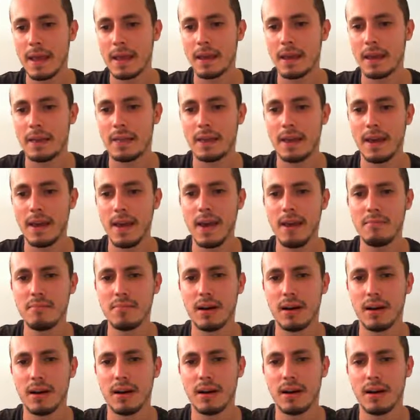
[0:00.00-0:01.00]
In the
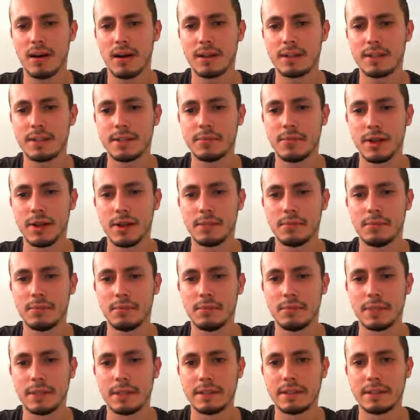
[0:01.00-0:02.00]
game, Topalov
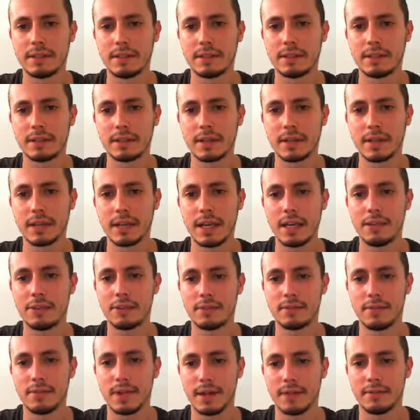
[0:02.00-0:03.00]
played king
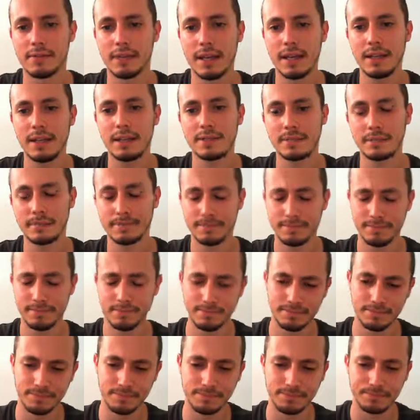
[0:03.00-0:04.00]
to
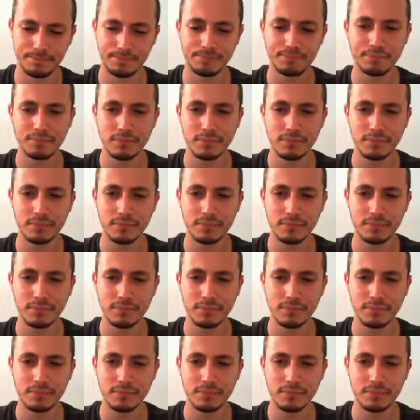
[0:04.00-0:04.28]
f8.